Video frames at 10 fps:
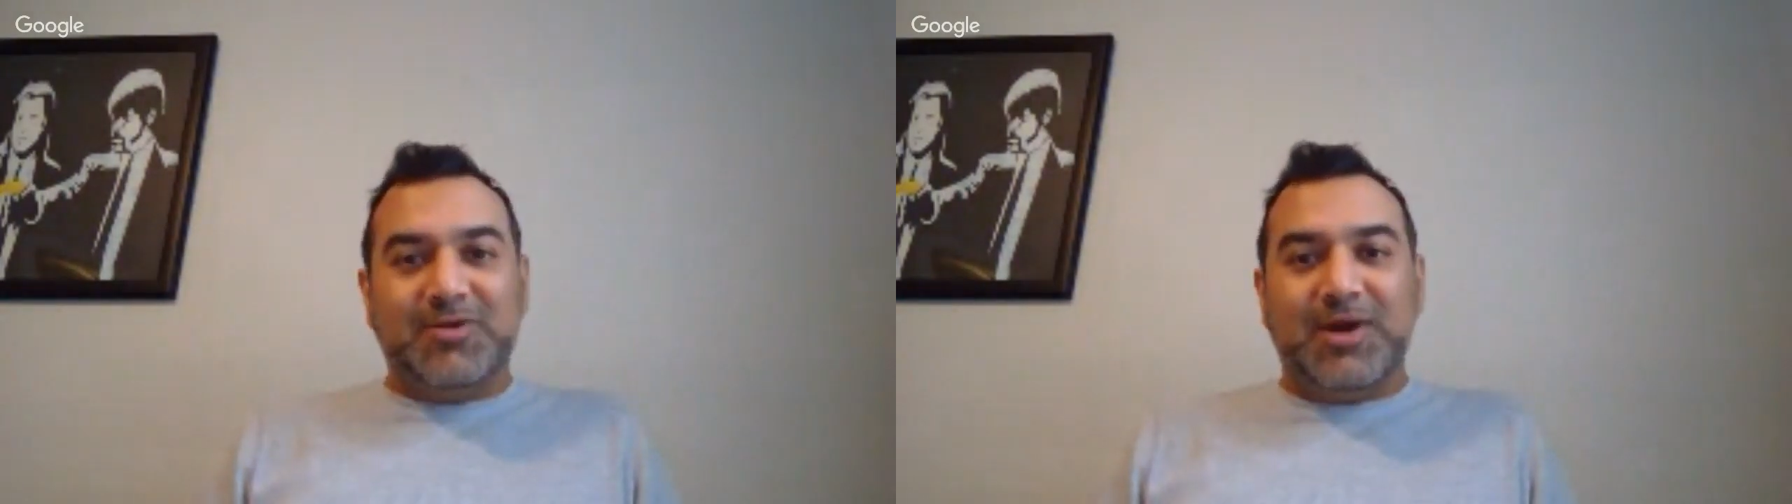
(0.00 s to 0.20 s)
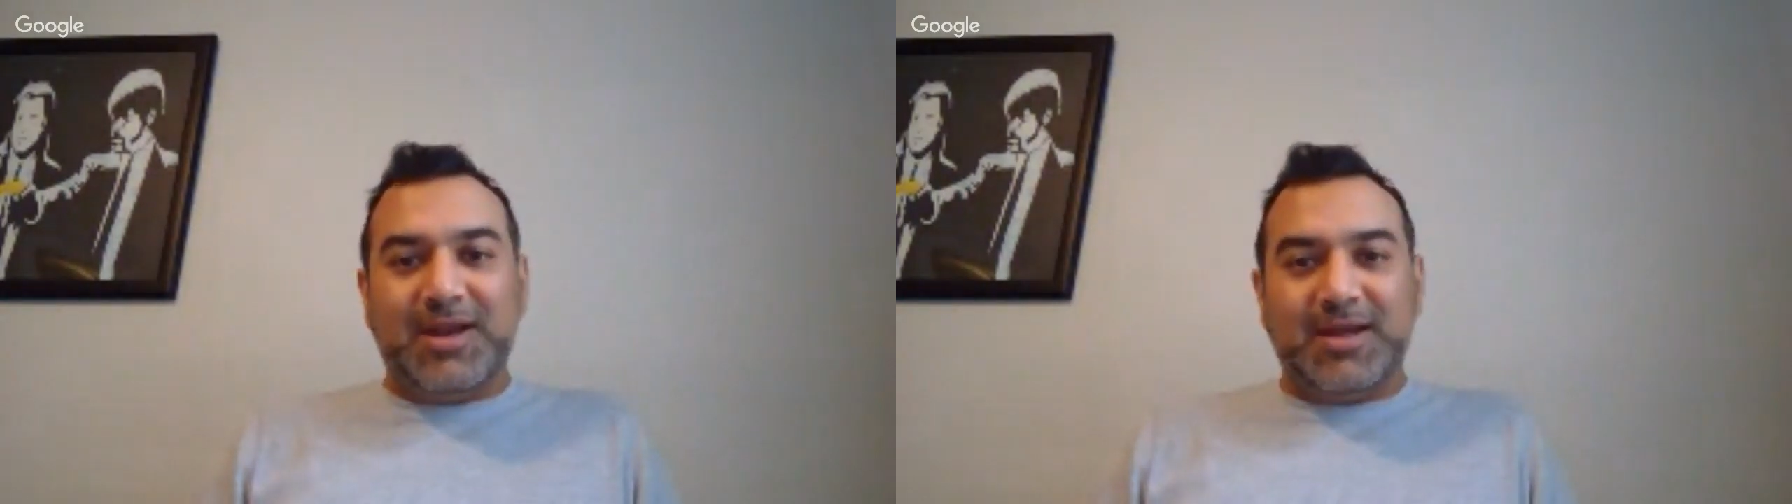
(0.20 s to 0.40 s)

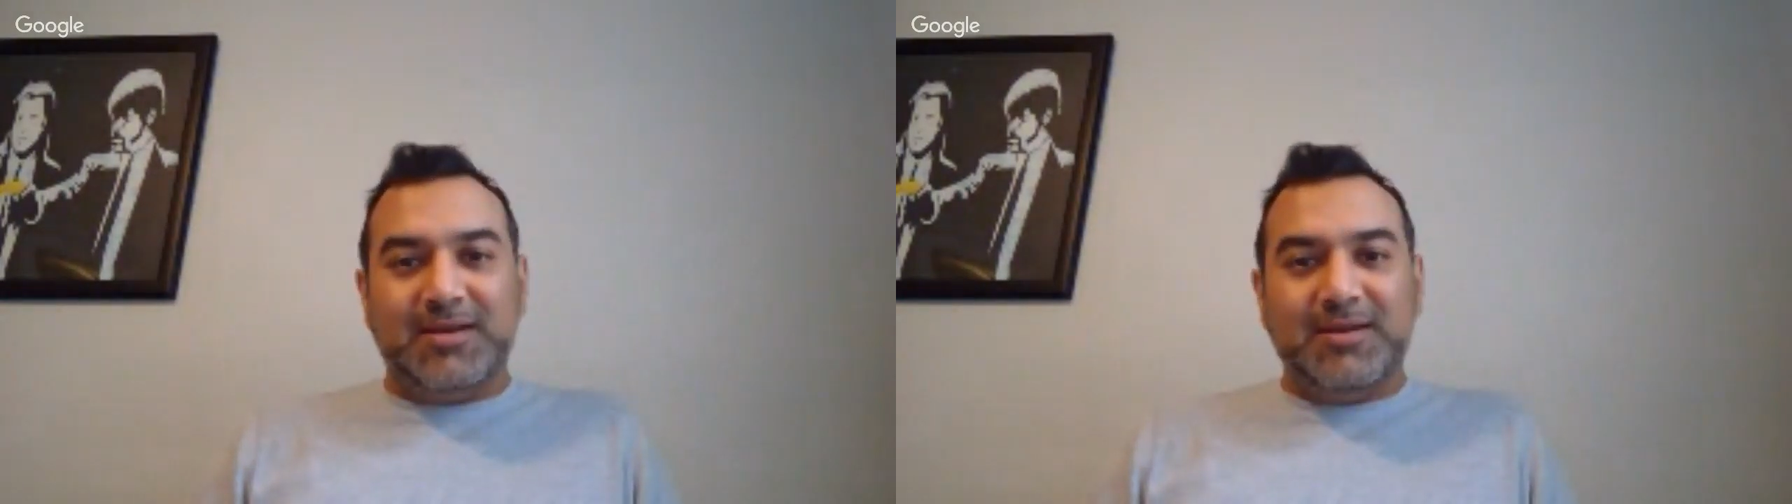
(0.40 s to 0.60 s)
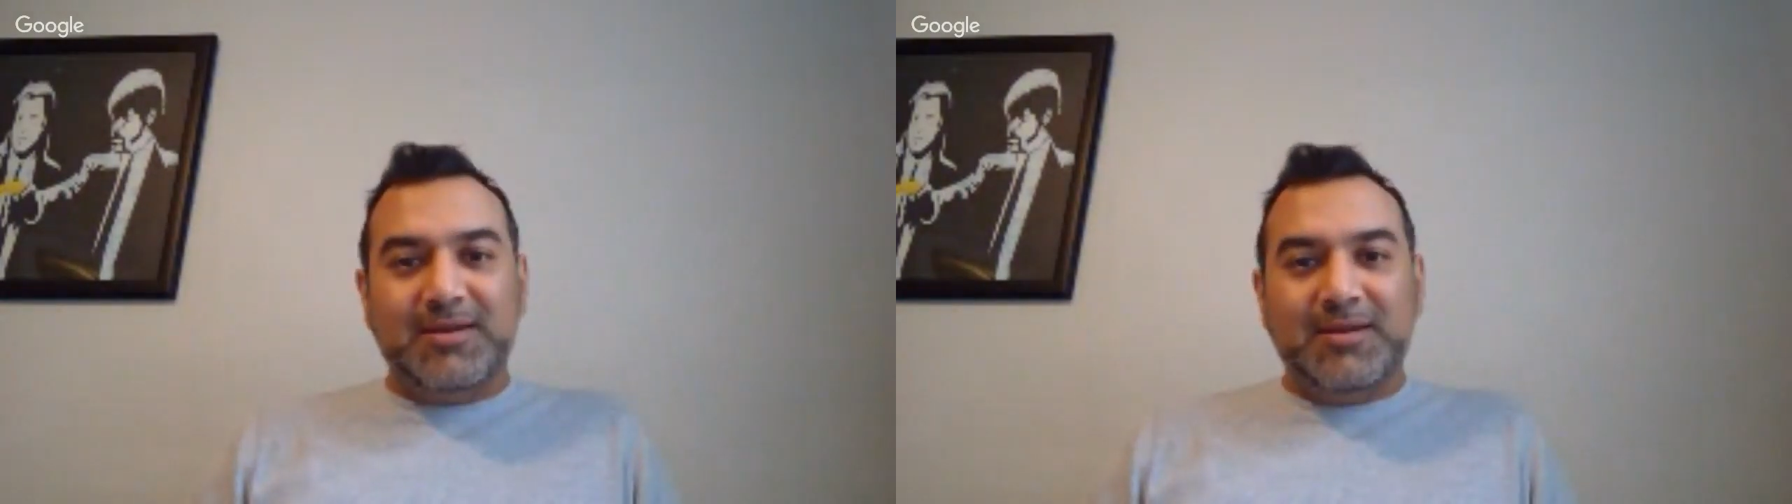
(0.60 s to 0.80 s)

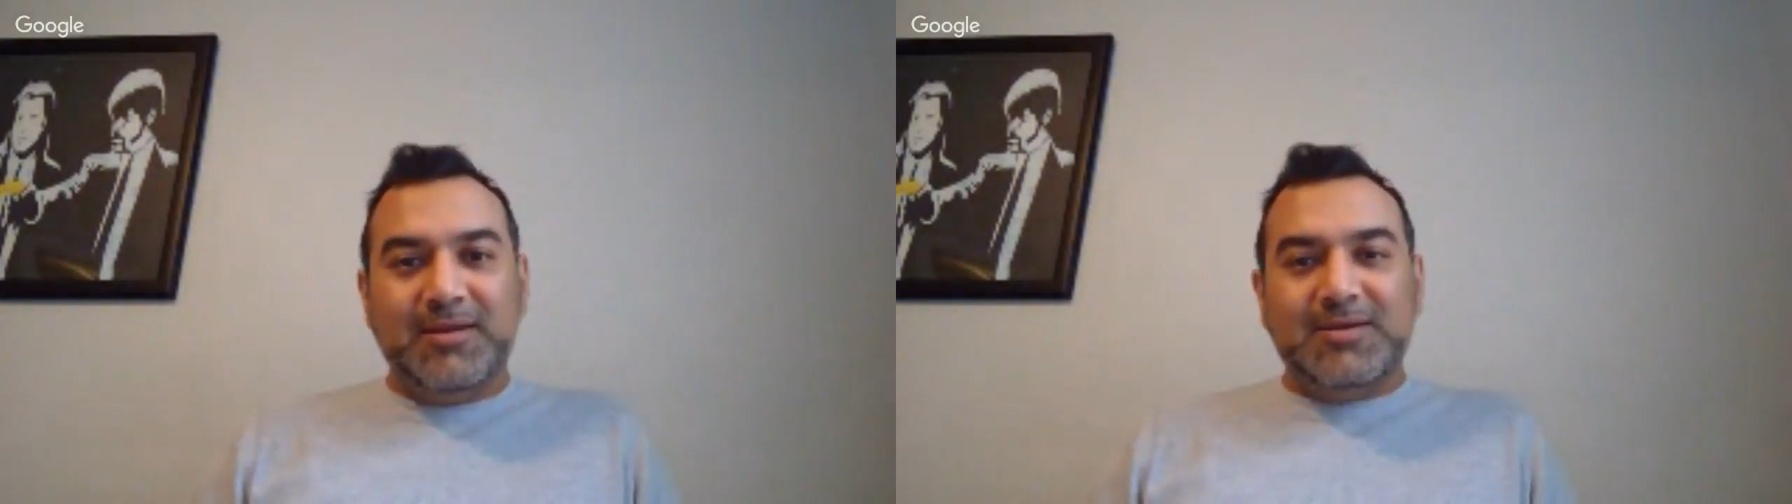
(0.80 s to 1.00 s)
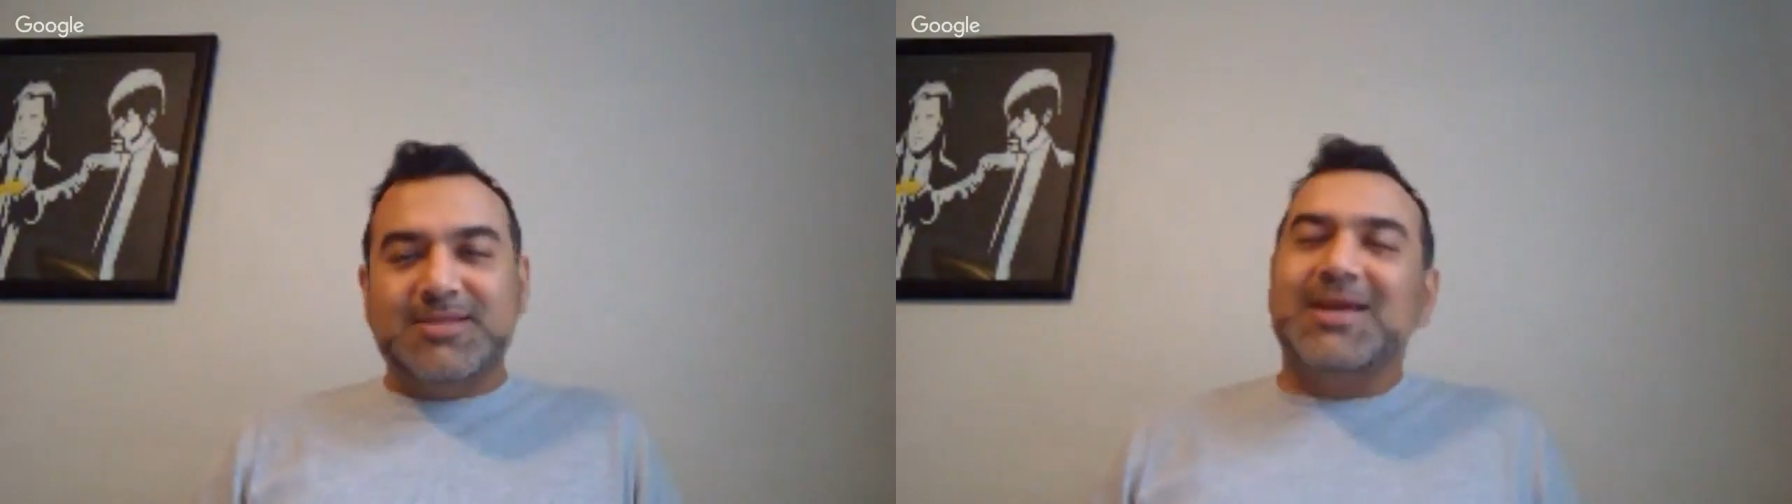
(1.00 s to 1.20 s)
credit
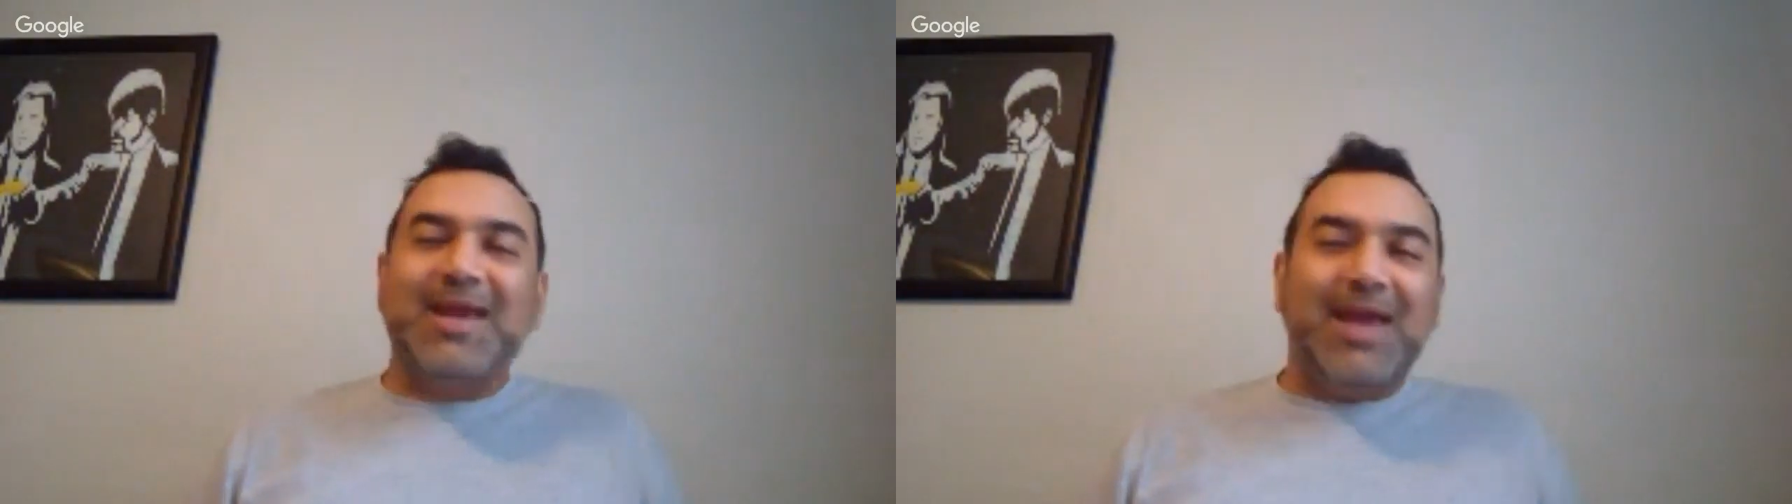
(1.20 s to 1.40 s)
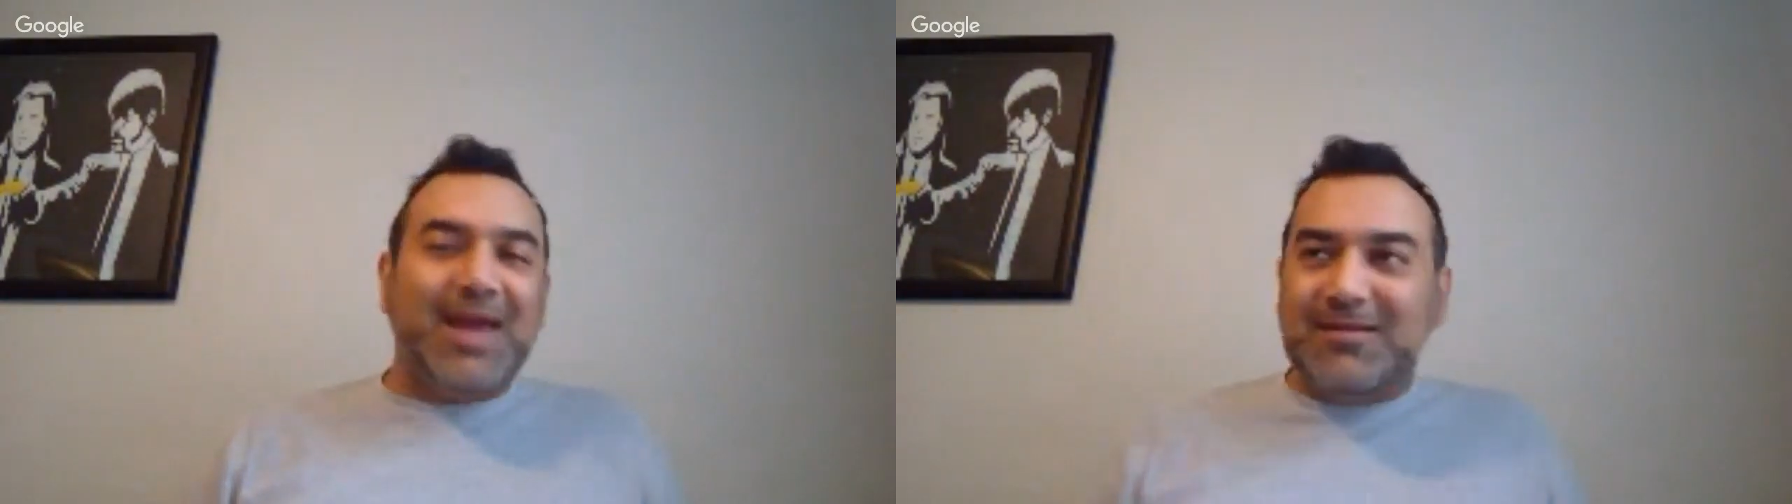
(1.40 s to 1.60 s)
because
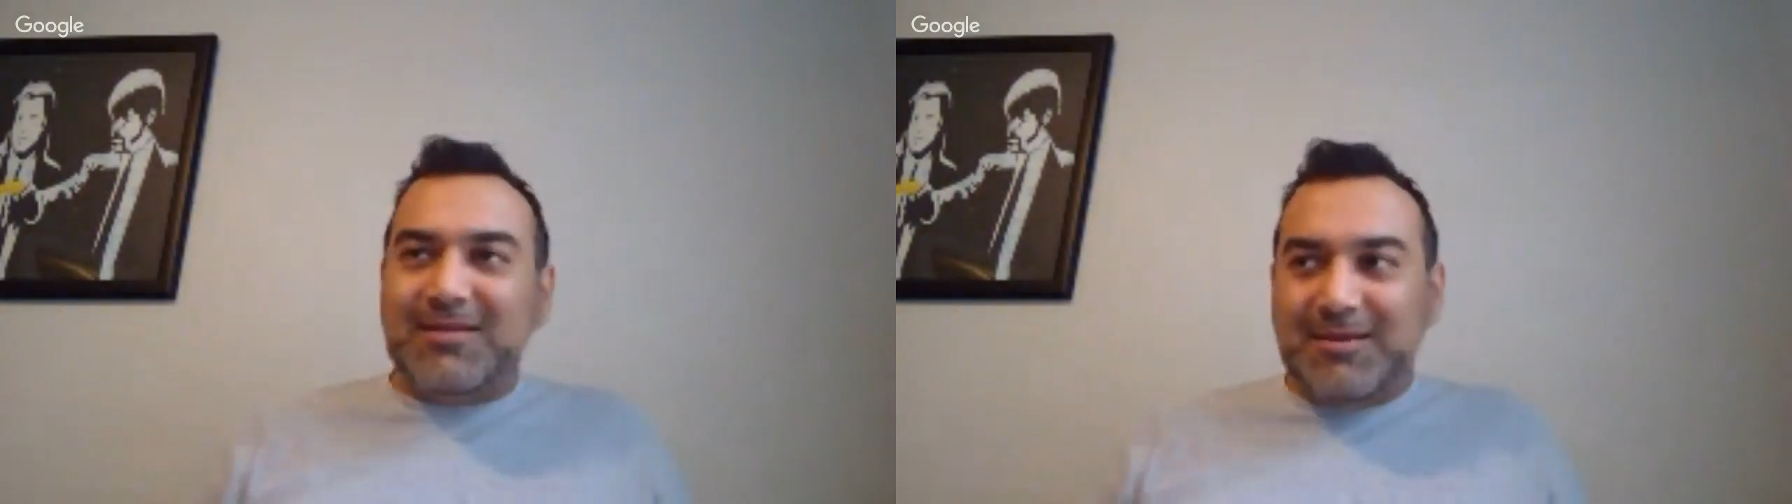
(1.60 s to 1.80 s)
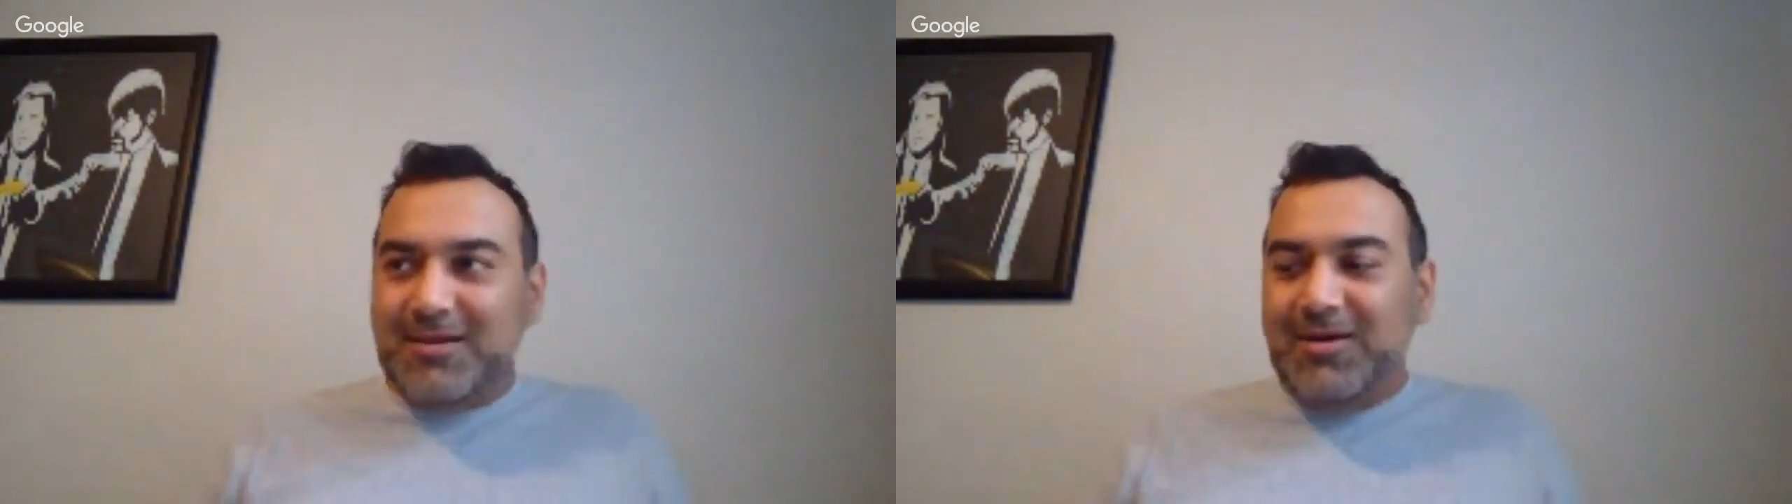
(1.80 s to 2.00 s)
again,